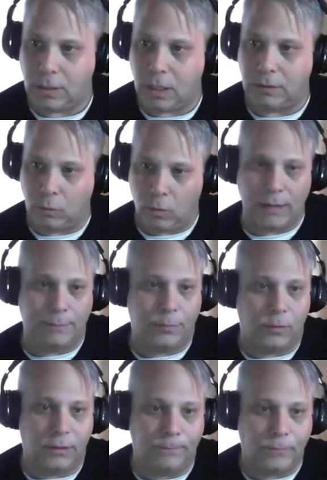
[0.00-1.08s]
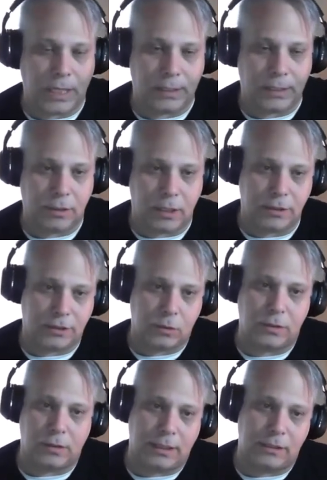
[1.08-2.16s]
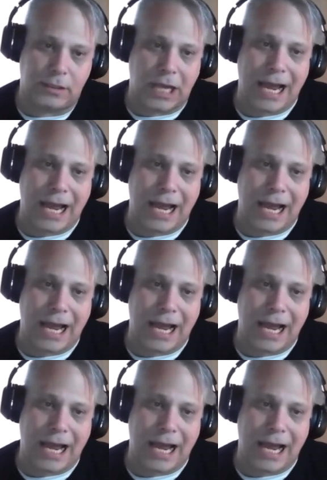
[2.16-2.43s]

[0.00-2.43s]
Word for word: on the whiteboard and they would underscore the letters